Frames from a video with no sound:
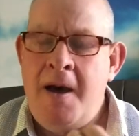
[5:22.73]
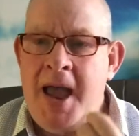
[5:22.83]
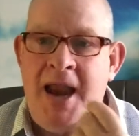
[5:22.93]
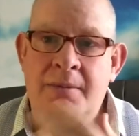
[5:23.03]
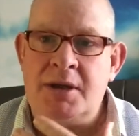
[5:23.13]

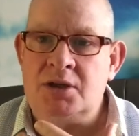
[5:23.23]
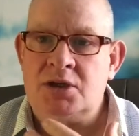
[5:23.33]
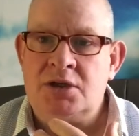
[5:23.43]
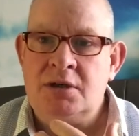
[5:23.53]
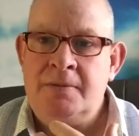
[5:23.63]

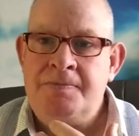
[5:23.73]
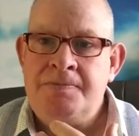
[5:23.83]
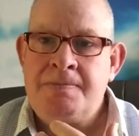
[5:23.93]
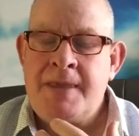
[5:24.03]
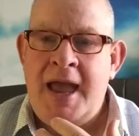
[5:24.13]
elements,
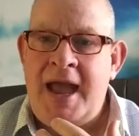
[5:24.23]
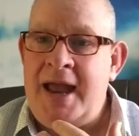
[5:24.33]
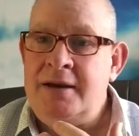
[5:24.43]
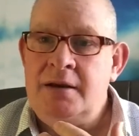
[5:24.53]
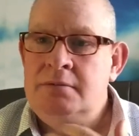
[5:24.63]

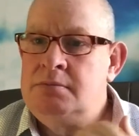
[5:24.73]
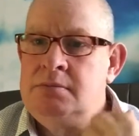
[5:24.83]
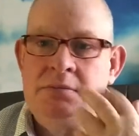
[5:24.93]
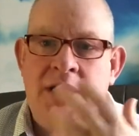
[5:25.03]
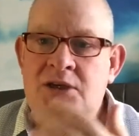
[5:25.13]
and
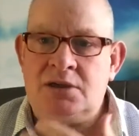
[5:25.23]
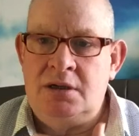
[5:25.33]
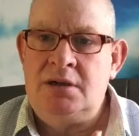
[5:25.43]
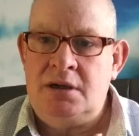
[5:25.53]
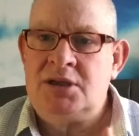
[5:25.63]

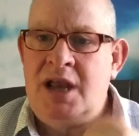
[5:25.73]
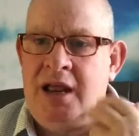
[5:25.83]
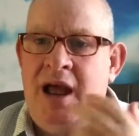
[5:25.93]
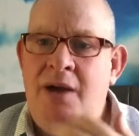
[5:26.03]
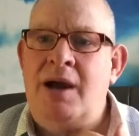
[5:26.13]
it's
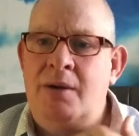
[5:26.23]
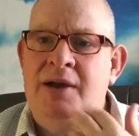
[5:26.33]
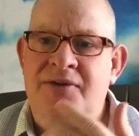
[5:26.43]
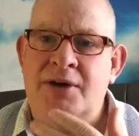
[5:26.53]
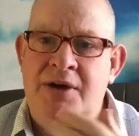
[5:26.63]
how I
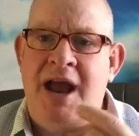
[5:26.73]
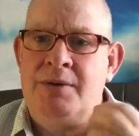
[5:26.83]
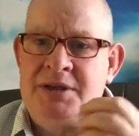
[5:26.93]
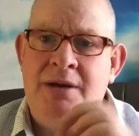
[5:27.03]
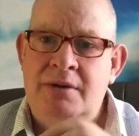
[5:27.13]
feel now
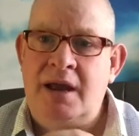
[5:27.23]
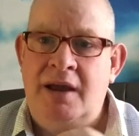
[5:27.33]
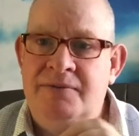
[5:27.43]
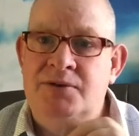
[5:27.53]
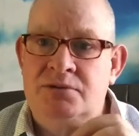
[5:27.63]
is
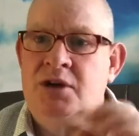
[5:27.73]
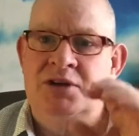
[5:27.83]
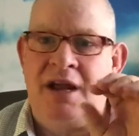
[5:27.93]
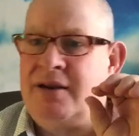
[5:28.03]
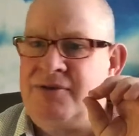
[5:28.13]
I've just
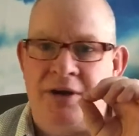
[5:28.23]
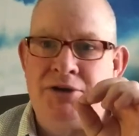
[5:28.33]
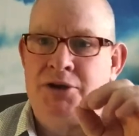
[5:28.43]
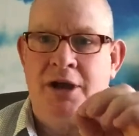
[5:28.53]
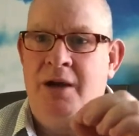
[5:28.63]
had a fine
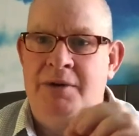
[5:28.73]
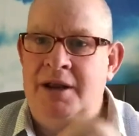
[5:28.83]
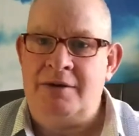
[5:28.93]
cigar with it.